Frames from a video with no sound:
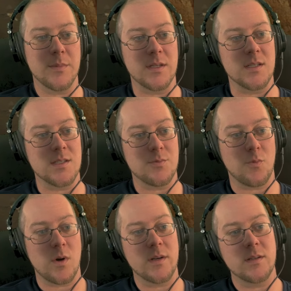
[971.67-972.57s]
is
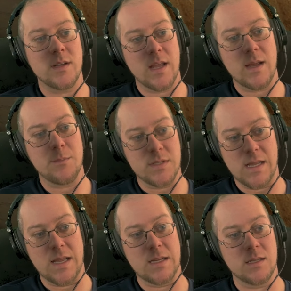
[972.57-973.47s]
1 game
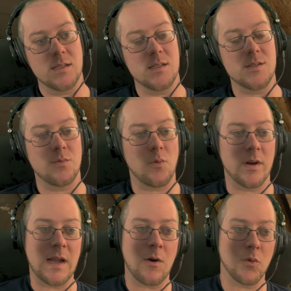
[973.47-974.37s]
day is 1
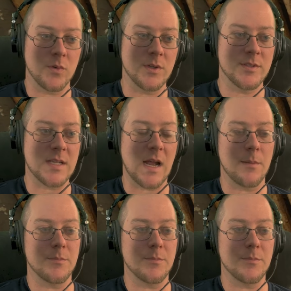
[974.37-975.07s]
hour real time.